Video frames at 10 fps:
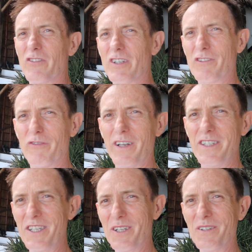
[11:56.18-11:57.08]
this looks fun
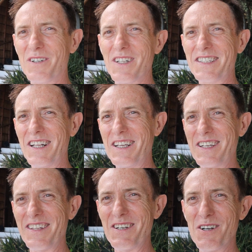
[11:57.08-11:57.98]
to you, click the
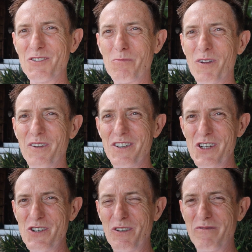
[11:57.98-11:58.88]
link in the notes below
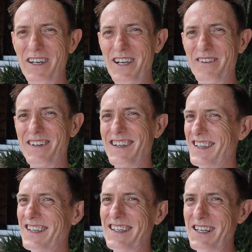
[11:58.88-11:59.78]
this YouTube video.
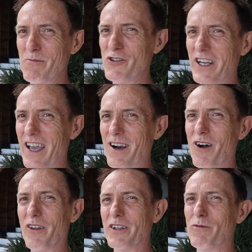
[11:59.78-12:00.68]
Come check out
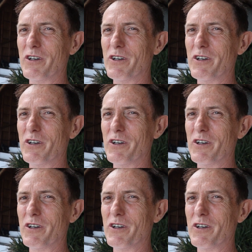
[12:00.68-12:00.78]
all the